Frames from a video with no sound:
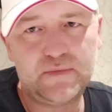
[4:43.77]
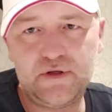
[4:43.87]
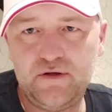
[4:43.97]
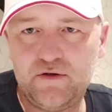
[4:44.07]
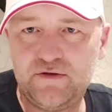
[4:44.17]

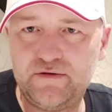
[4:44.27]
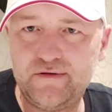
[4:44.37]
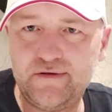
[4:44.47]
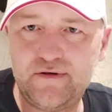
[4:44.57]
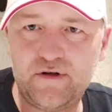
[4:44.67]
you
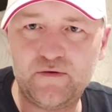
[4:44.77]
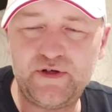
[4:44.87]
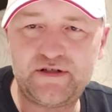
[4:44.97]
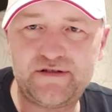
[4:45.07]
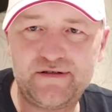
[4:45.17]

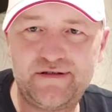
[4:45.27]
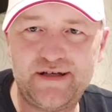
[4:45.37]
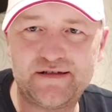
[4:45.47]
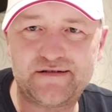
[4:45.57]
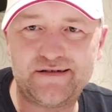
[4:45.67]
always
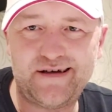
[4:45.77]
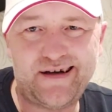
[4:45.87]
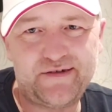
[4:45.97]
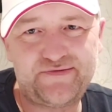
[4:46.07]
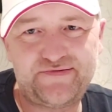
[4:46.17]
guess I
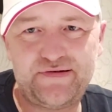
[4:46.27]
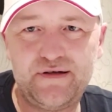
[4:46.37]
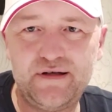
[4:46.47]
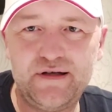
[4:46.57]
have,